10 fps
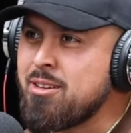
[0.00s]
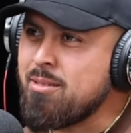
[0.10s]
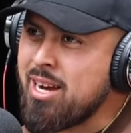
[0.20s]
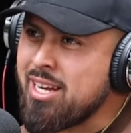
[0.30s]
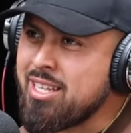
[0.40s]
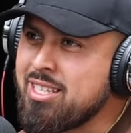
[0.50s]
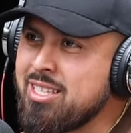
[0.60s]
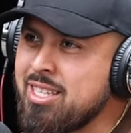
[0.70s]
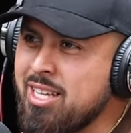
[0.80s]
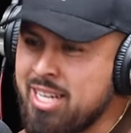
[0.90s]
Right?
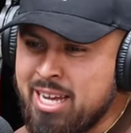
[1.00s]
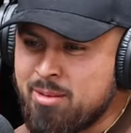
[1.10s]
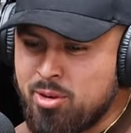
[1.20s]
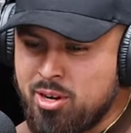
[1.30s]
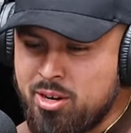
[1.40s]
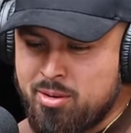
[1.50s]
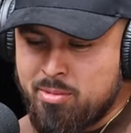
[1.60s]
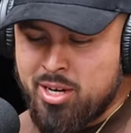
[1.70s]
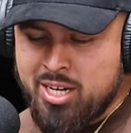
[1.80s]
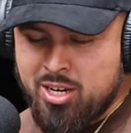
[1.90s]
again, we're
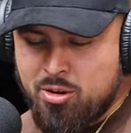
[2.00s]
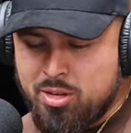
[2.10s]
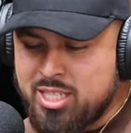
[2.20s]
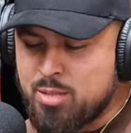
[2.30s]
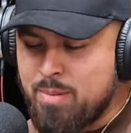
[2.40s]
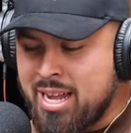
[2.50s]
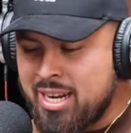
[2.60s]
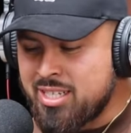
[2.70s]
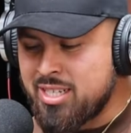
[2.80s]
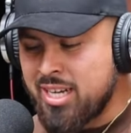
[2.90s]
we're in the whole
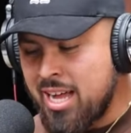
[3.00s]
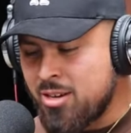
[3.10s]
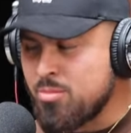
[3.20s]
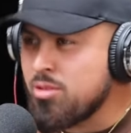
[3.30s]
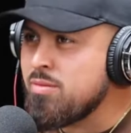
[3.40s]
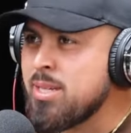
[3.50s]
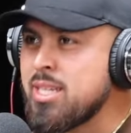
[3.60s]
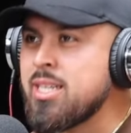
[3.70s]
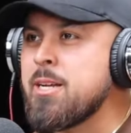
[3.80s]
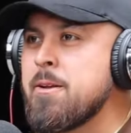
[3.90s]
Hispanic Chicano
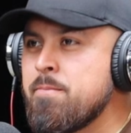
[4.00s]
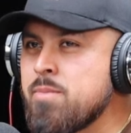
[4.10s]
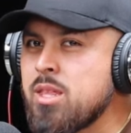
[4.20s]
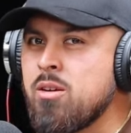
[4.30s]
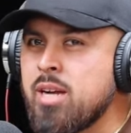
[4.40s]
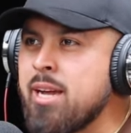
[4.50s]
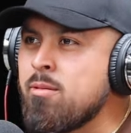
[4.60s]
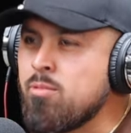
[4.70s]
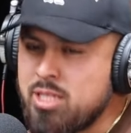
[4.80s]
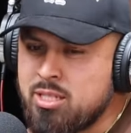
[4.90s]
movement. Okay,
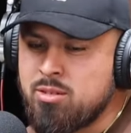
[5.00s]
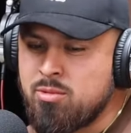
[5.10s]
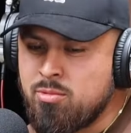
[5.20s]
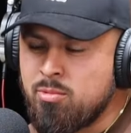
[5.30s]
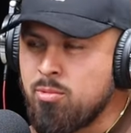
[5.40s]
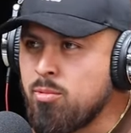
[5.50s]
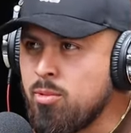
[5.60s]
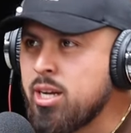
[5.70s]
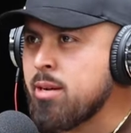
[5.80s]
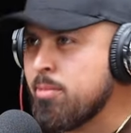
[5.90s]
what's
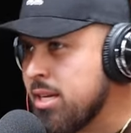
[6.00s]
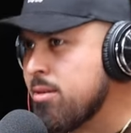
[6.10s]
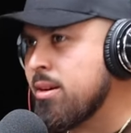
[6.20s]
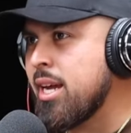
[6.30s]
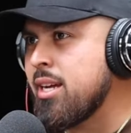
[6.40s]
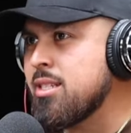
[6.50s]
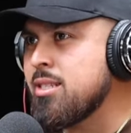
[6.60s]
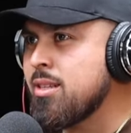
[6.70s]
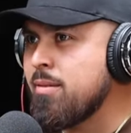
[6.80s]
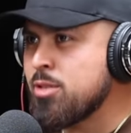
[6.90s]
what can we create
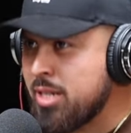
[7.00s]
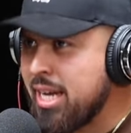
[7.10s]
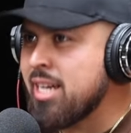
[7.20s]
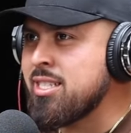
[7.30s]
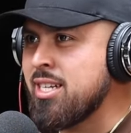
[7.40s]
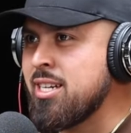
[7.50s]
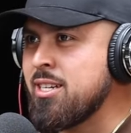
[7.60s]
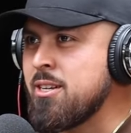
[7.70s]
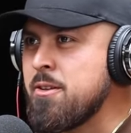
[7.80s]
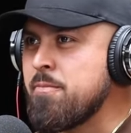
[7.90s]
to get us there?